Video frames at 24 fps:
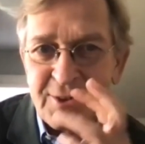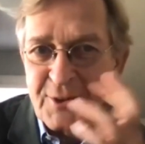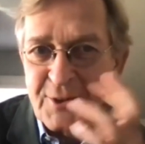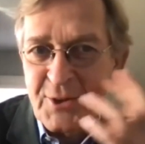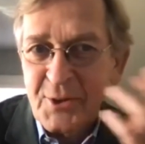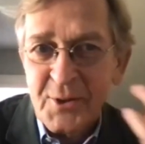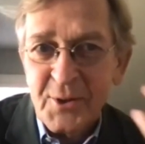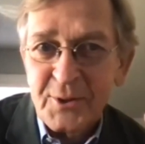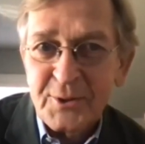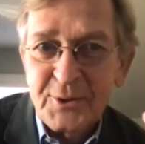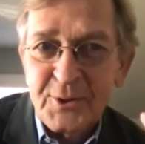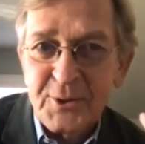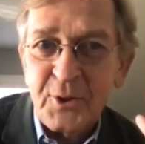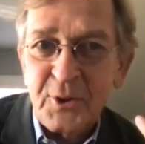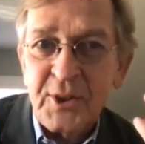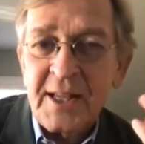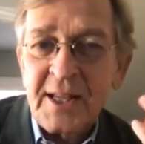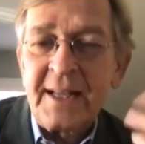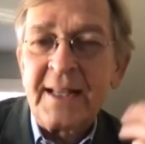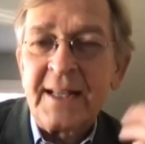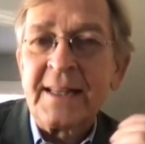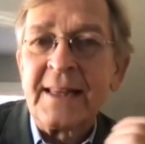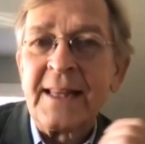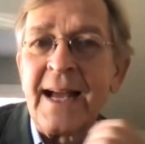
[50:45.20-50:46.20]
to
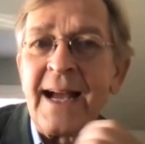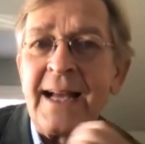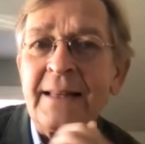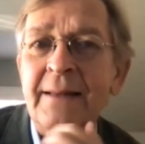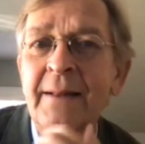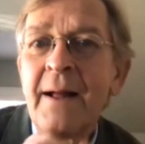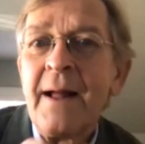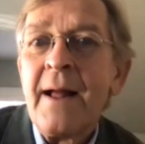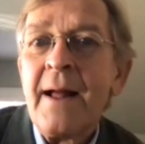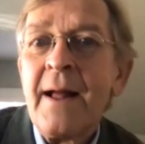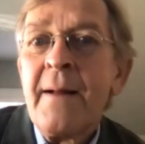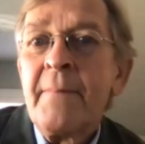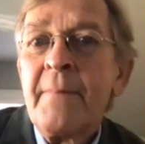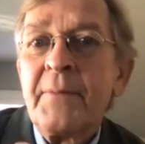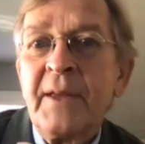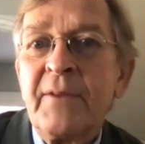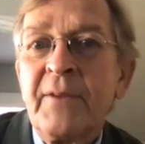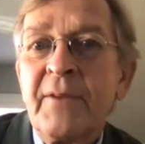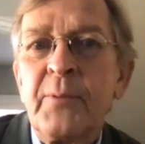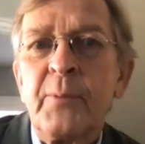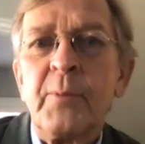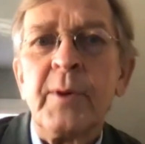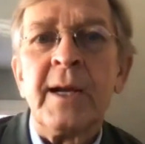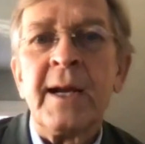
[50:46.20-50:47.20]
think that
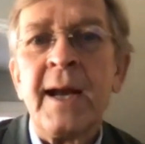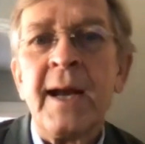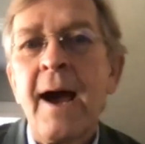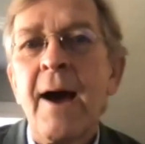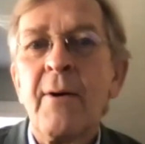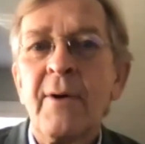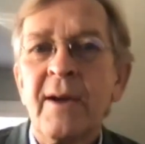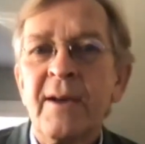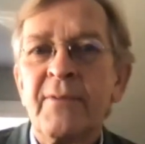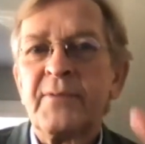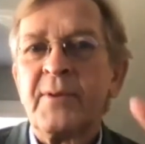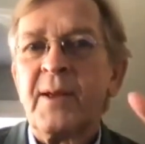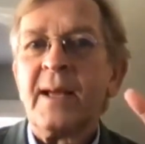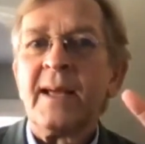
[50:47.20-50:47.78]
if we now,